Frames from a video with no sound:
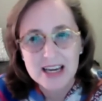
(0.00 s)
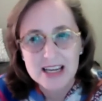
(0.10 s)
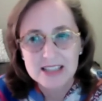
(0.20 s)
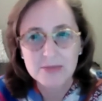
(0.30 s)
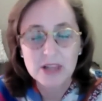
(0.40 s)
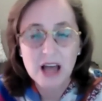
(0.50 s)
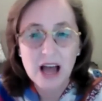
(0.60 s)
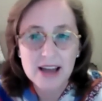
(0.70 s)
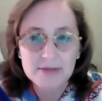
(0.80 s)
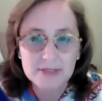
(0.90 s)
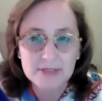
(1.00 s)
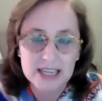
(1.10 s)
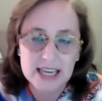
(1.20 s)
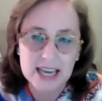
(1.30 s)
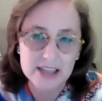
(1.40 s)
some
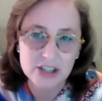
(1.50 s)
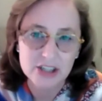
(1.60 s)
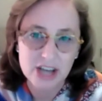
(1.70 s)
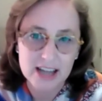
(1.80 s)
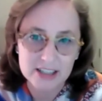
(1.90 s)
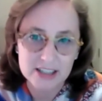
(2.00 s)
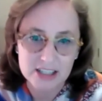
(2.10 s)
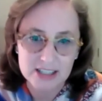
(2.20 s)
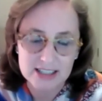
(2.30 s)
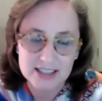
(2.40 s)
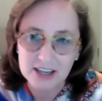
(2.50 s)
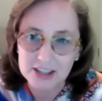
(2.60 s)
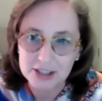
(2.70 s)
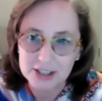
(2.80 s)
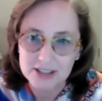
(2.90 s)
lively and challenging
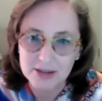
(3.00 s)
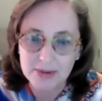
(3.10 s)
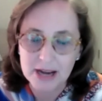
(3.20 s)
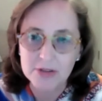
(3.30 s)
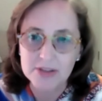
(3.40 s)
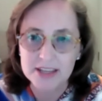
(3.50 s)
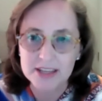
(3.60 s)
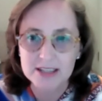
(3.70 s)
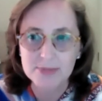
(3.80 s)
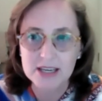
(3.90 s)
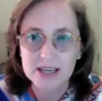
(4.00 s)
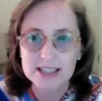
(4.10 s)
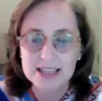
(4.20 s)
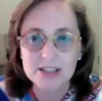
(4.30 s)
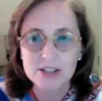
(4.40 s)
discussions about this because
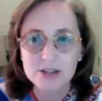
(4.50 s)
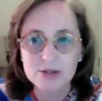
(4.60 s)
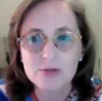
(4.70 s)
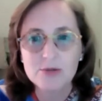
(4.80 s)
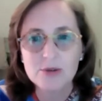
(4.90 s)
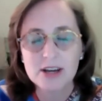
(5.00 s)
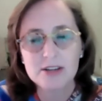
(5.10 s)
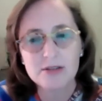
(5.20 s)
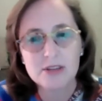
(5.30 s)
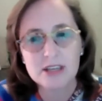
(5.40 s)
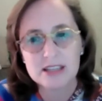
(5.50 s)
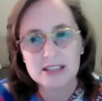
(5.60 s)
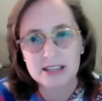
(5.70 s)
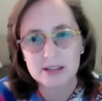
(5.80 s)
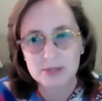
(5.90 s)
I do I do think this
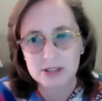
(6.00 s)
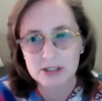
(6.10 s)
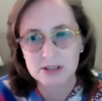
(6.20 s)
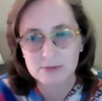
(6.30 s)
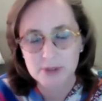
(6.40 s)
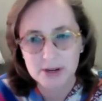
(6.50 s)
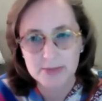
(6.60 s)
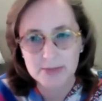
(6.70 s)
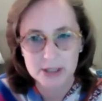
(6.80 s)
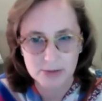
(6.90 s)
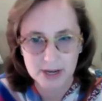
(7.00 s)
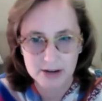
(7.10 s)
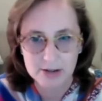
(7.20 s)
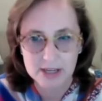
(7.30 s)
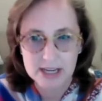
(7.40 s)
exhibition is very much about